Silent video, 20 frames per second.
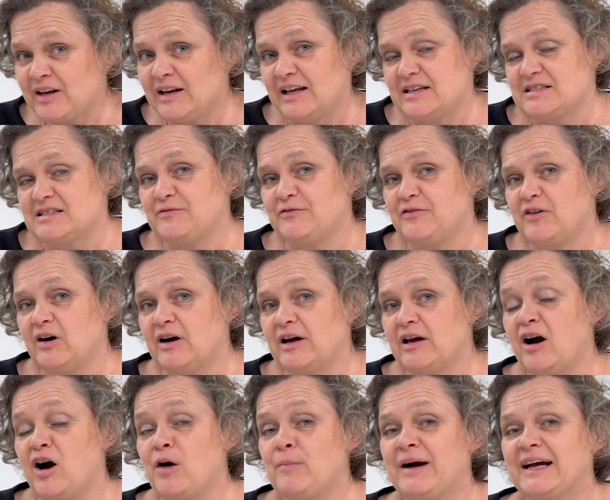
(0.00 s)
classify
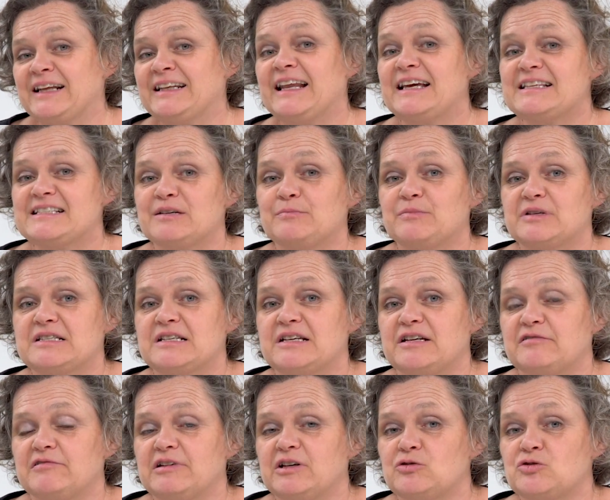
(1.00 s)
our magnetic
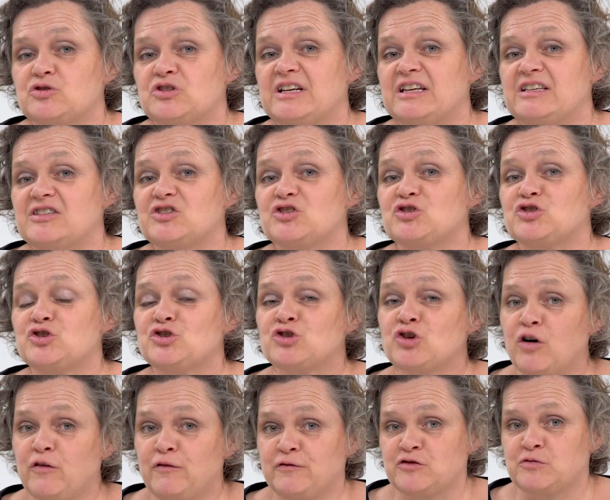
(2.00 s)
materials into
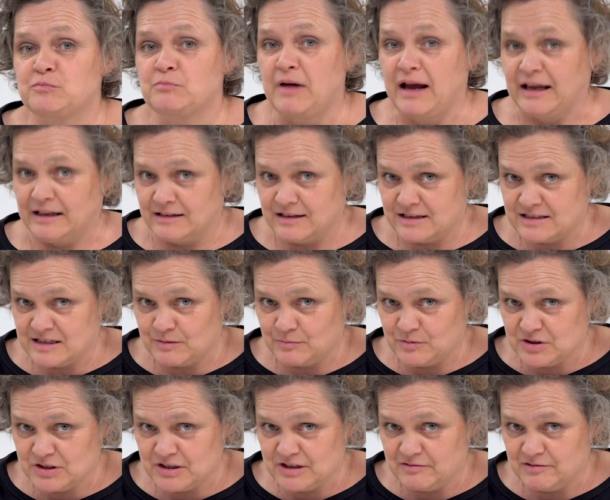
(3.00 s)
soft magnetic
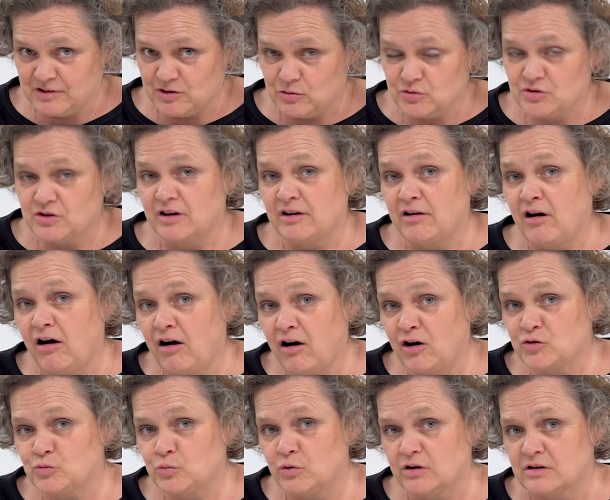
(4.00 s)
materials and
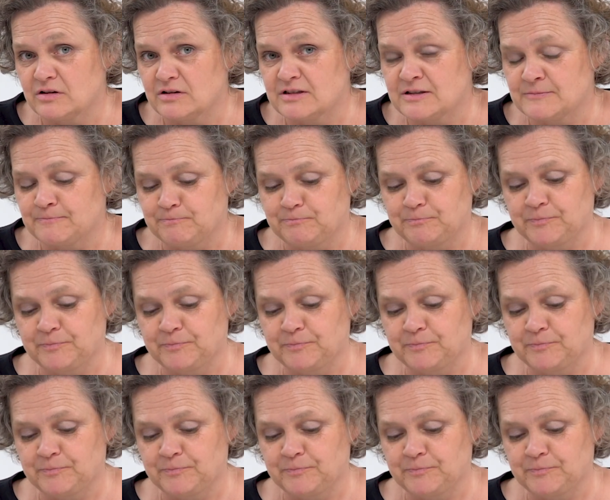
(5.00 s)
hard ones.